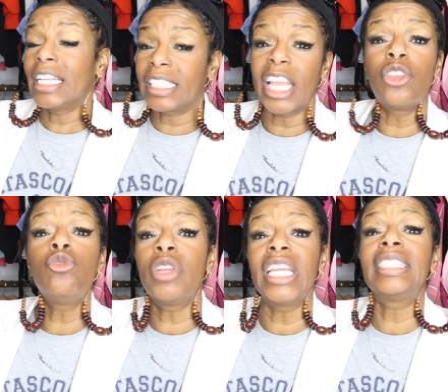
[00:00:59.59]
and say
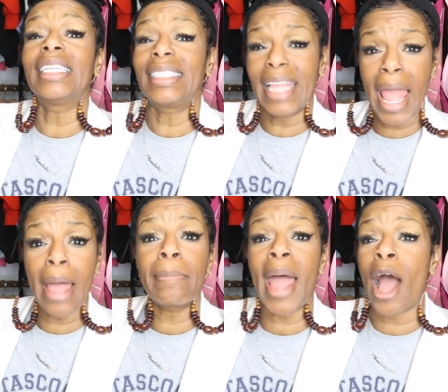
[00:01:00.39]
you need to
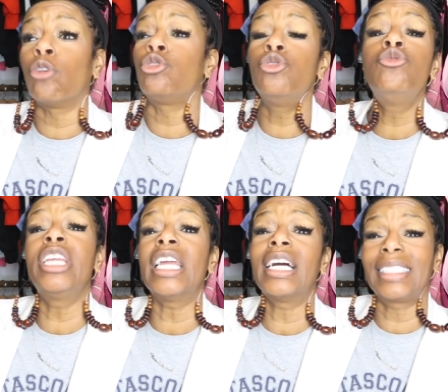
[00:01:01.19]
tap out. You
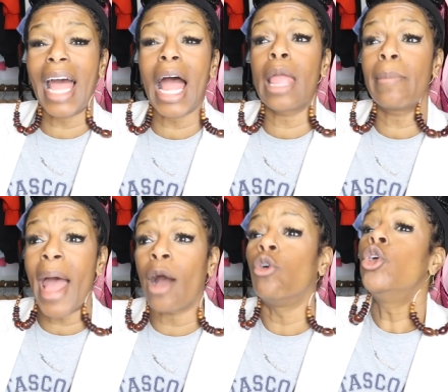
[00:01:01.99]
need a
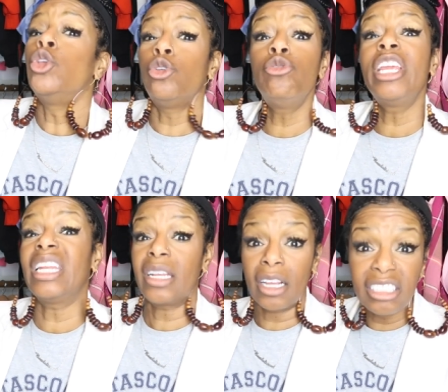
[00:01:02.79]
timeout. You need an